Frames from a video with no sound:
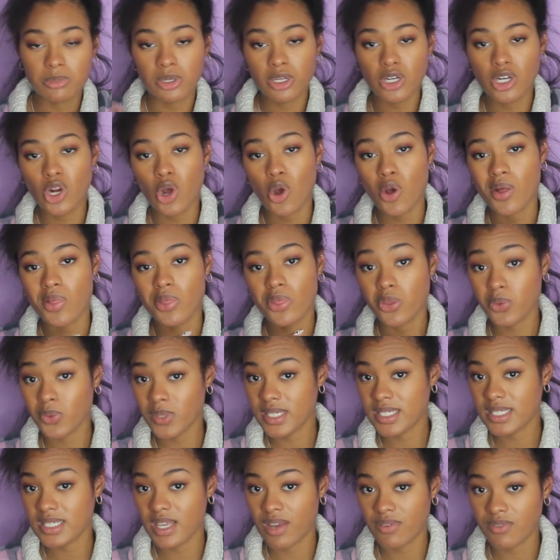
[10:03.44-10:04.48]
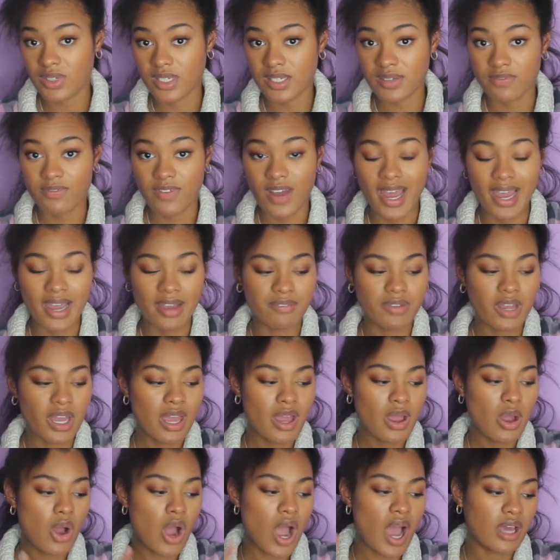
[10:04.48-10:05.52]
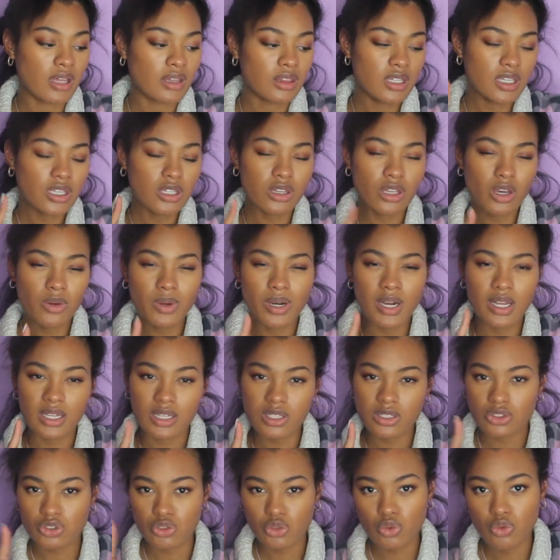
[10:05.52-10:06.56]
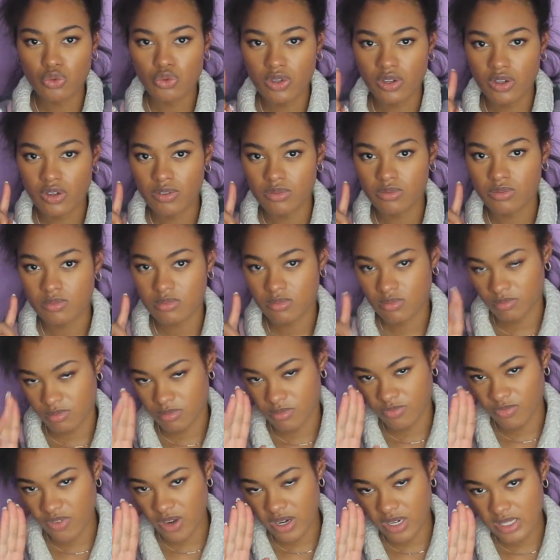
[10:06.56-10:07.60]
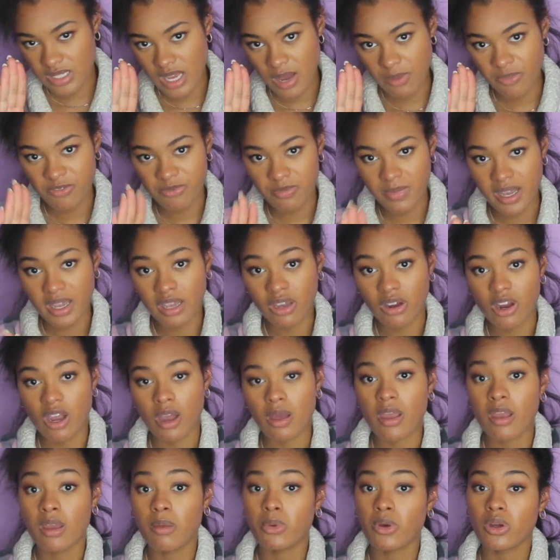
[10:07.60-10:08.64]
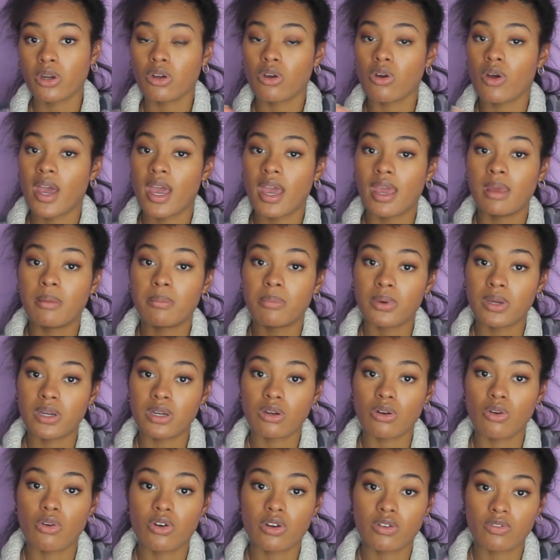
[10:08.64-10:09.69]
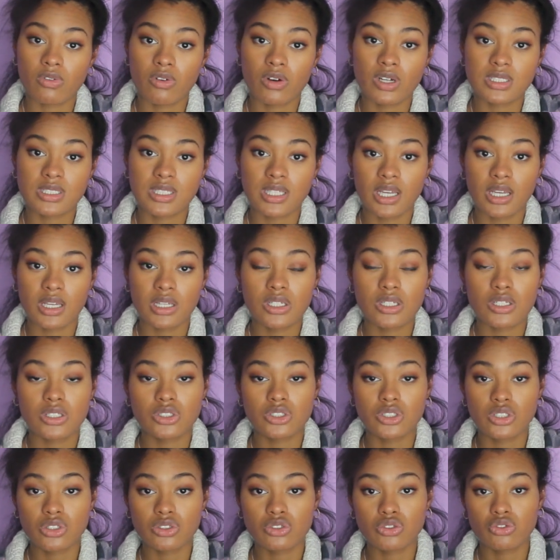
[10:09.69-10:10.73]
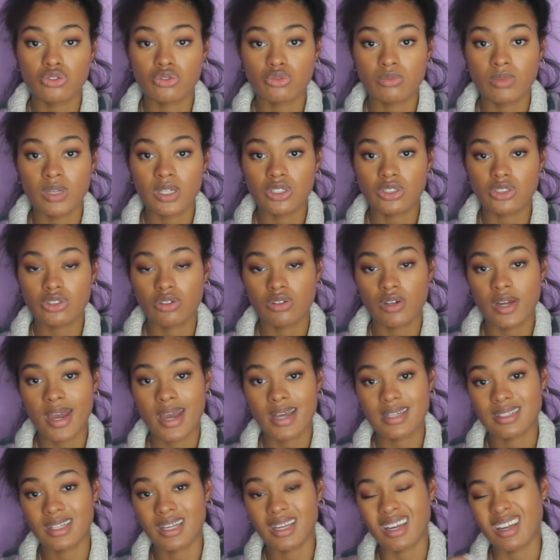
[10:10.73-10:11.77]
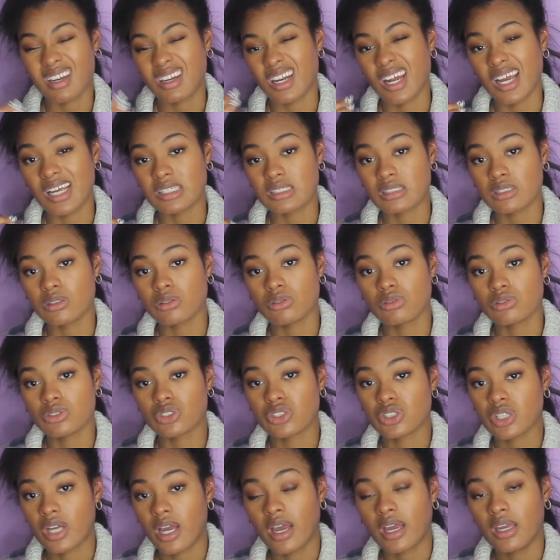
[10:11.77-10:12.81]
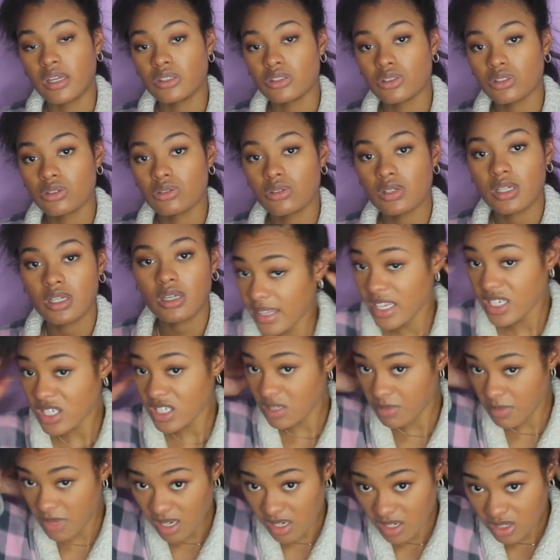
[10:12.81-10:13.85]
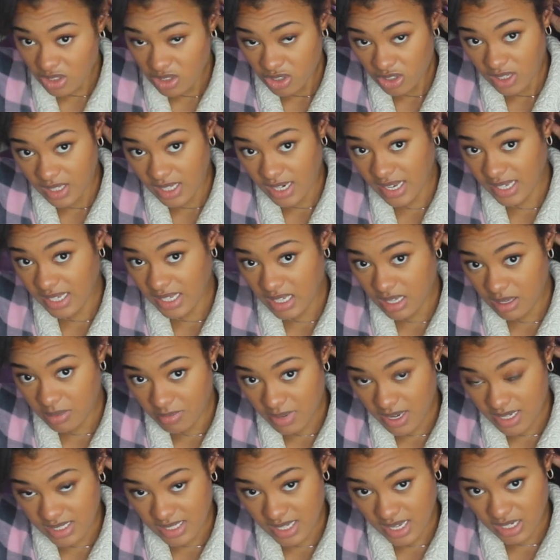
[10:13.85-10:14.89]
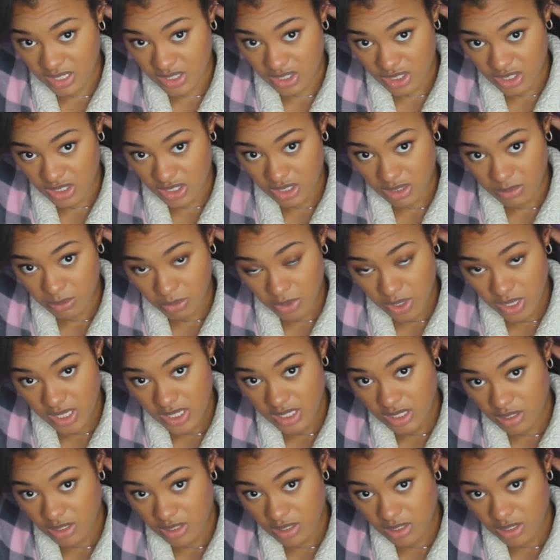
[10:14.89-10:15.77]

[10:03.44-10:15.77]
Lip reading: put it on 375. I think though when I get to the very top of my hair, I am going to go ahead and put it on 410 just to make sure it has like a nice little shine to it. Then just making sure that I keep my sections pretty